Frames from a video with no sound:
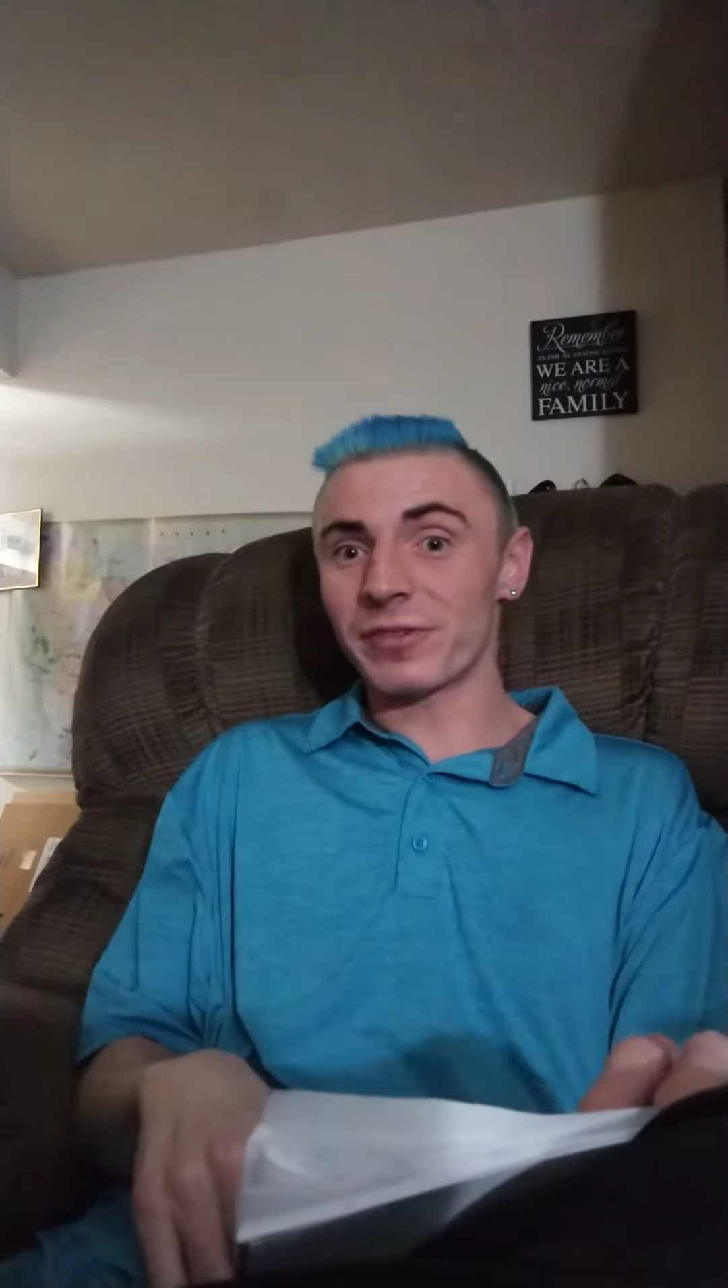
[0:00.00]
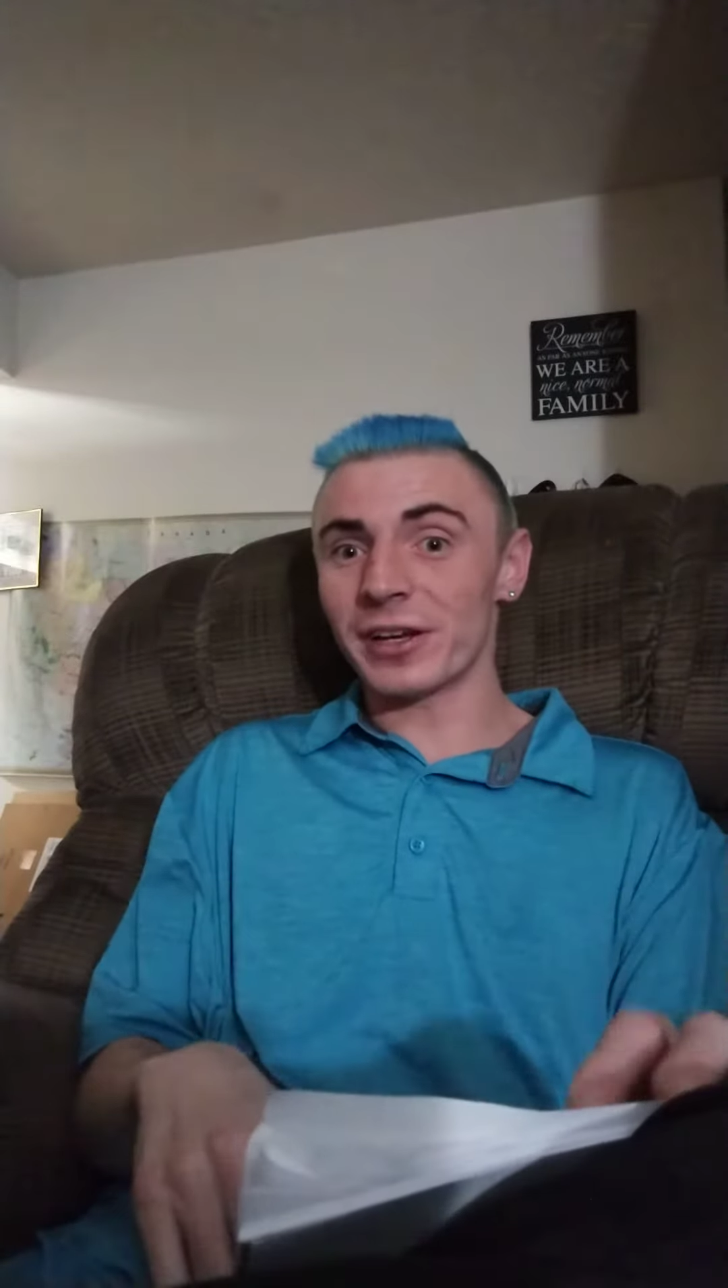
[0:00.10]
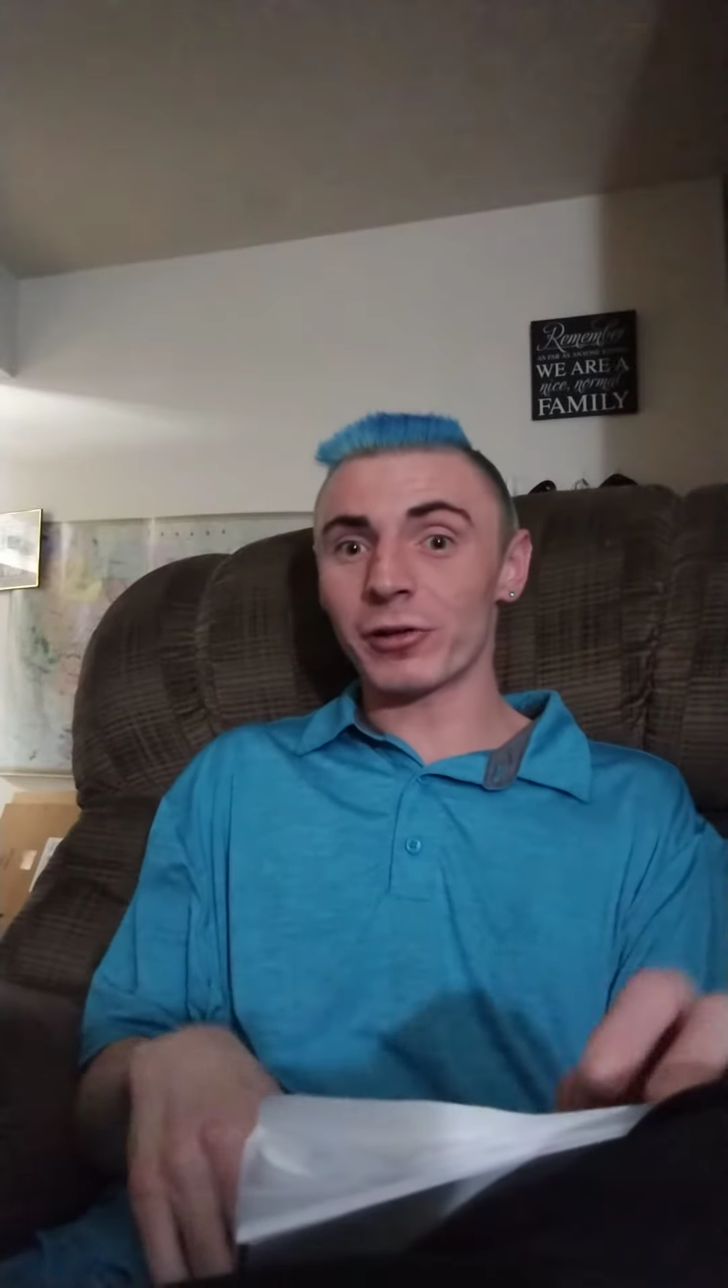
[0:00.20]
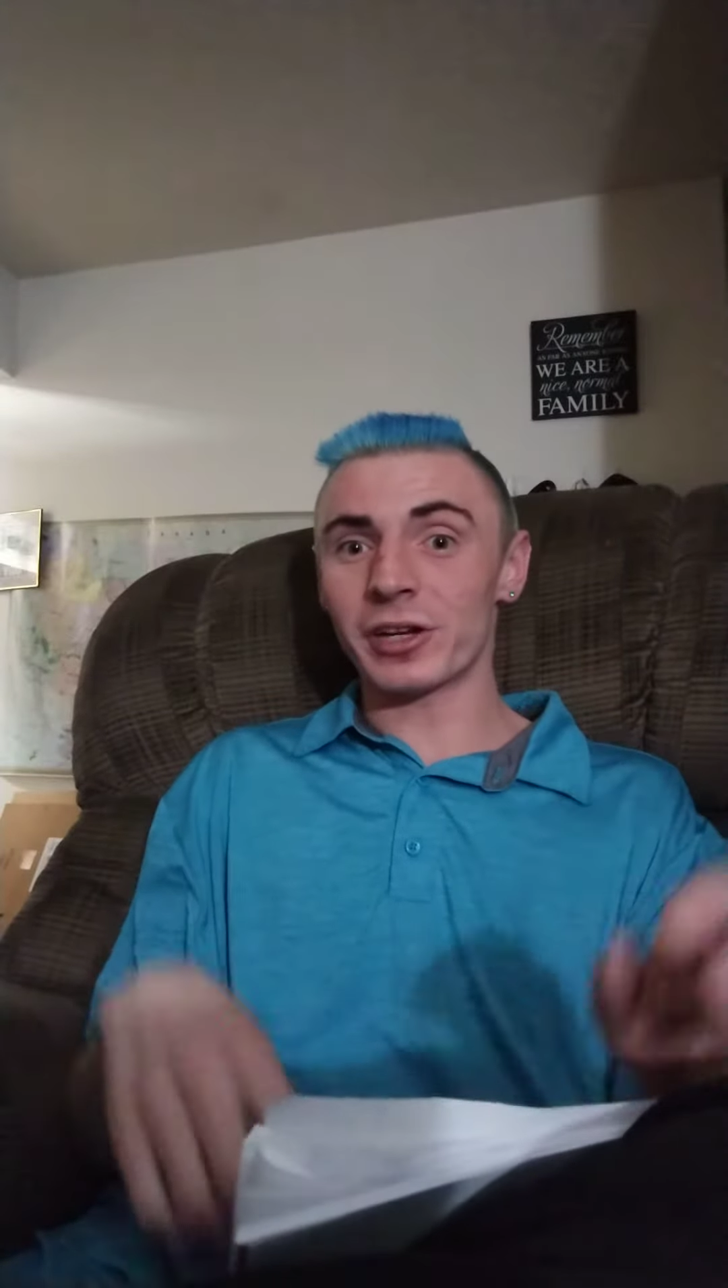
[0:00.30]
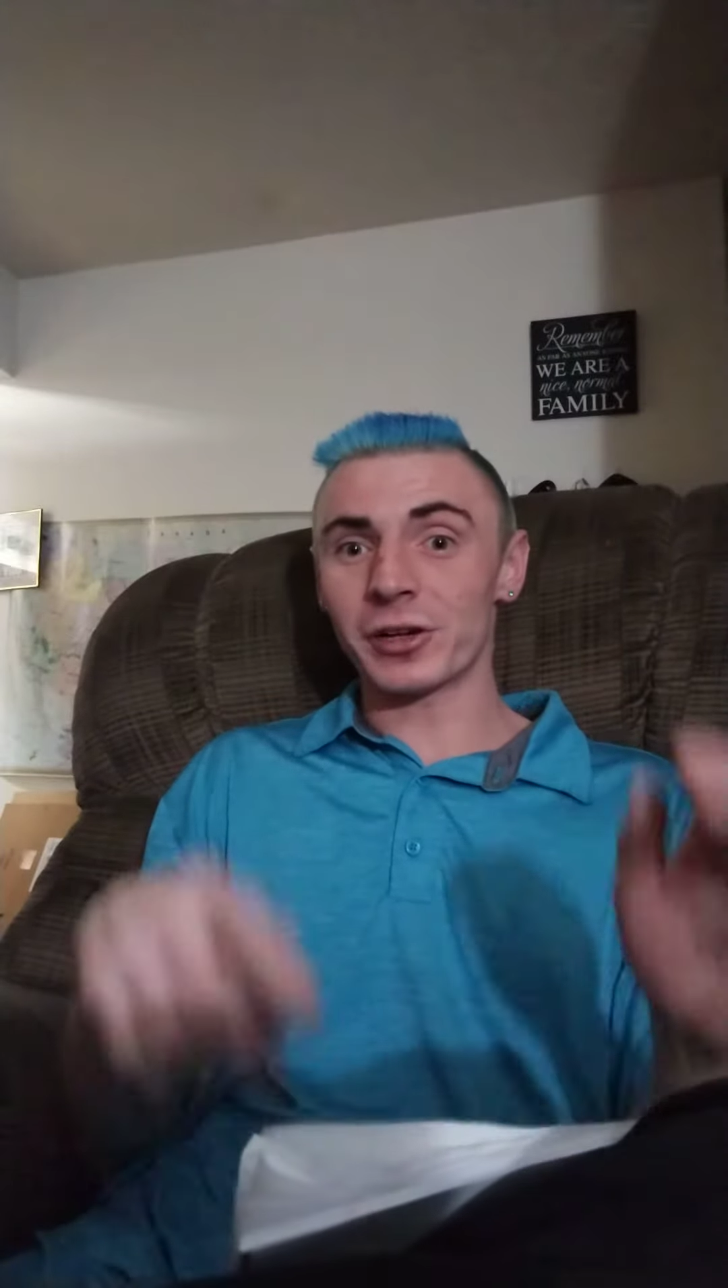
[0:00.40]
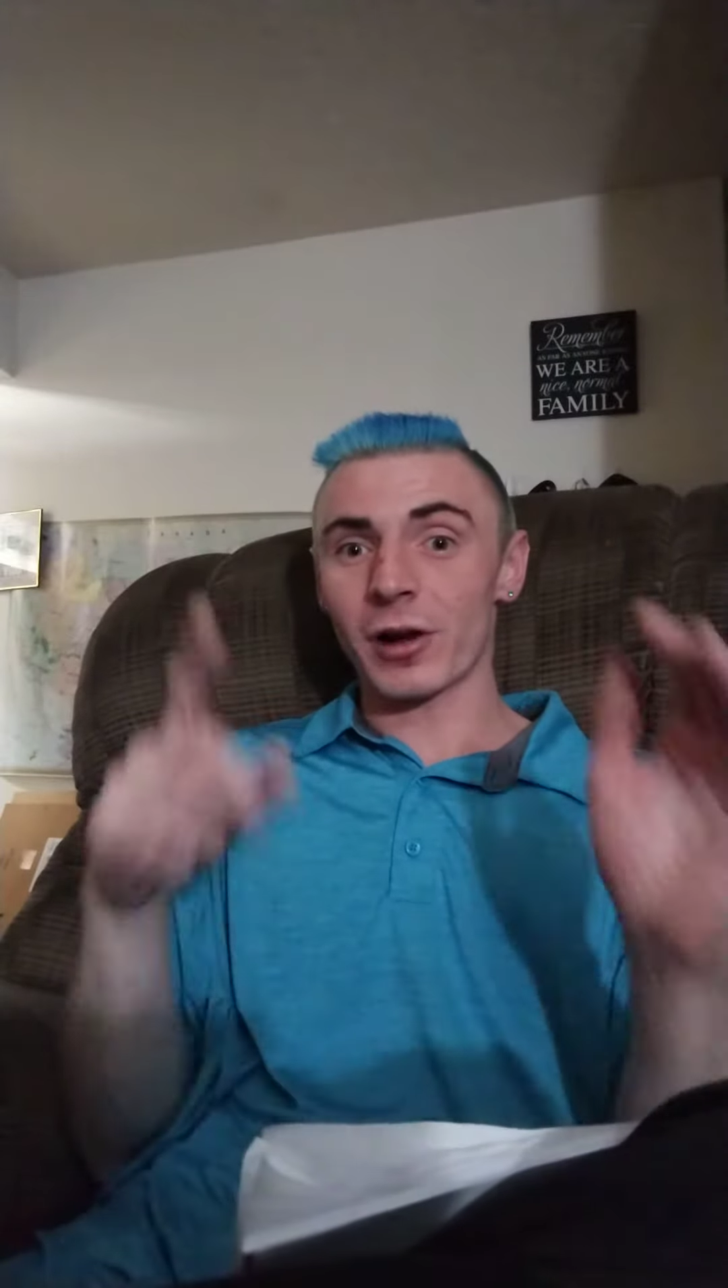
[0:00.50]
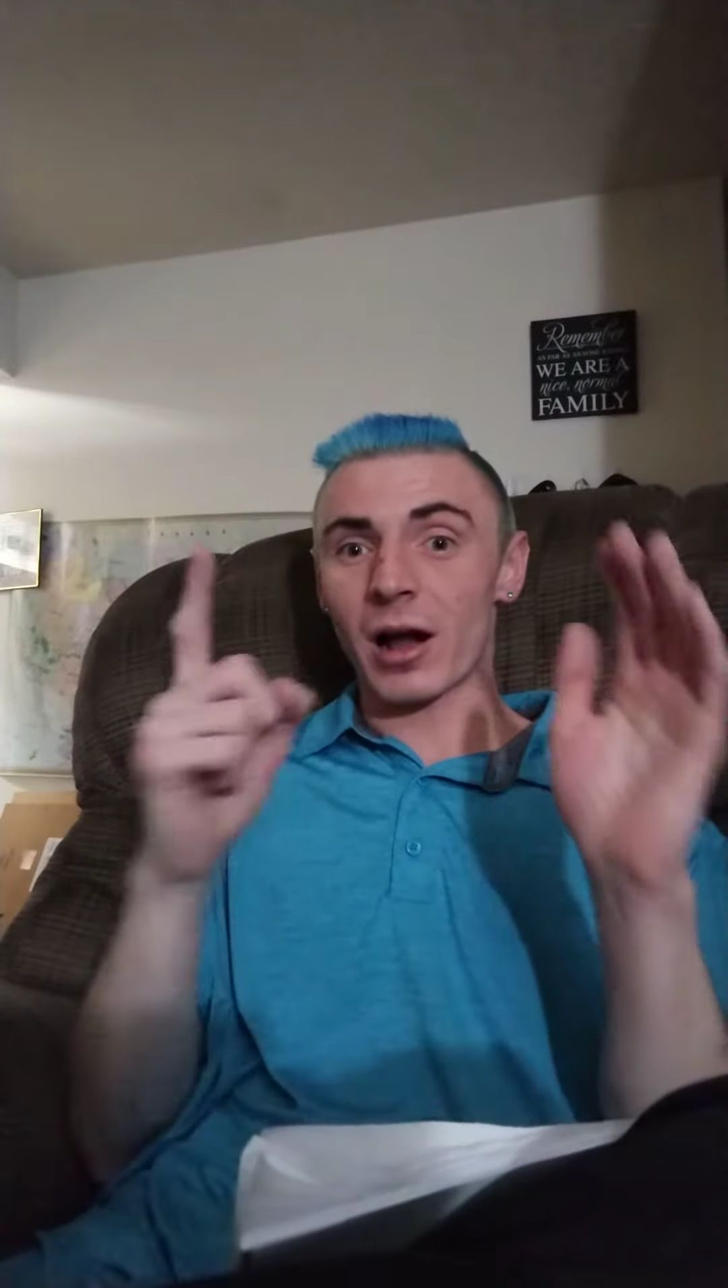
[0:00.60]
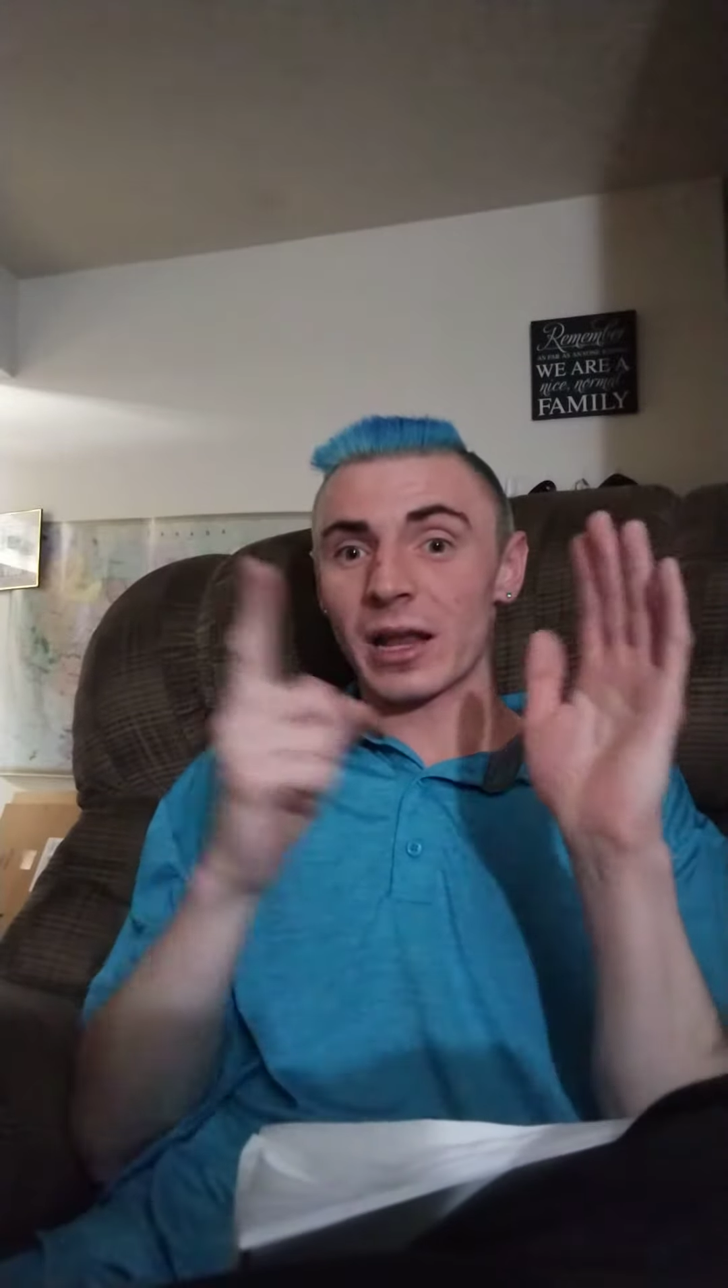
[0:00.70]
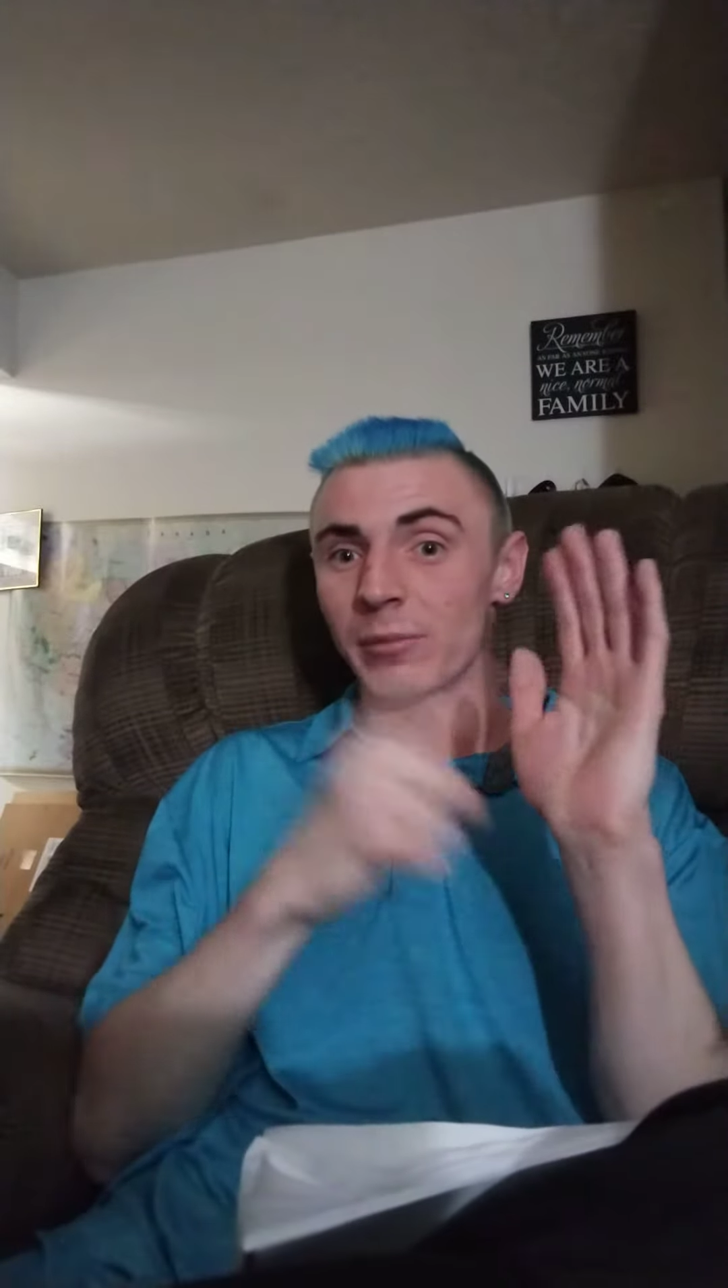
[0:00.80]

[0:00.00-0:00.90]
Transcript: video here on